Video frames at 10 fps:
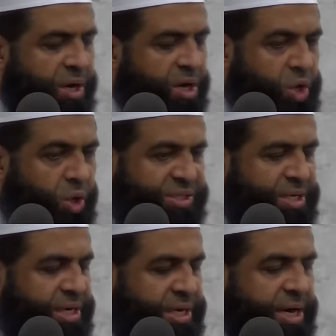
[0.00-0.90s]

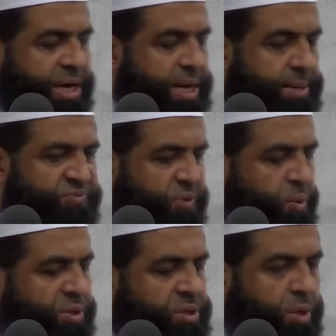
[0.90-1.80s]
Constantly comes
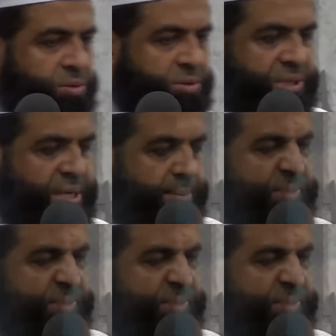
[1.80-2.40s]
forward, throws, comes